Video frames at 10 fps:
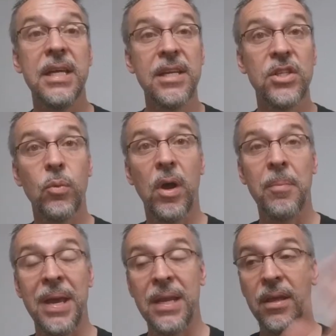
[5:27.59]
Is it
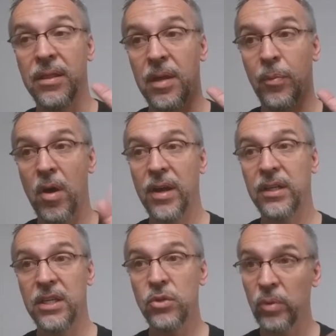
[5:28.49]
well made? The
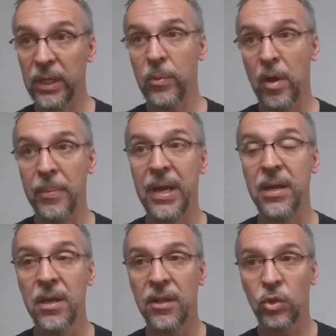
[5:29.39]
product is really well
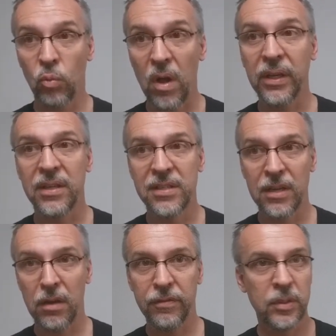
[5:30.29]
made. The wallet
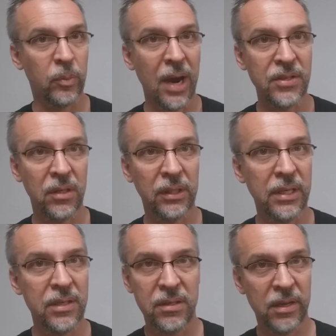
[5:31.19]
itself,
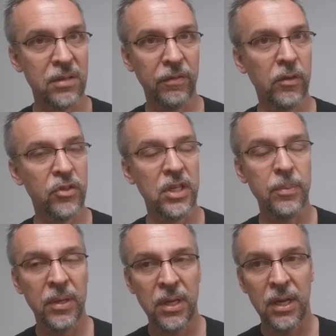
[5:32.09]
surprisingly, is, doesn't feel cheap.